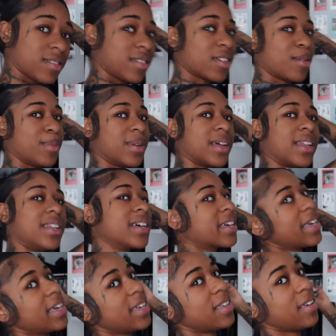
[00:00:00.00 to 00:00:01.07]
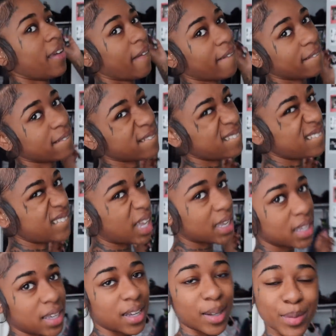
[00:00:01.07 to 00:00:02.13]
formula. Look at you.
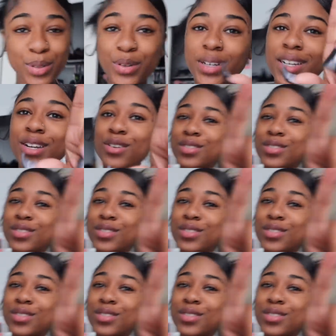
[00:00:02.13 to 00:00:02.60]
Yeah, I'm doing good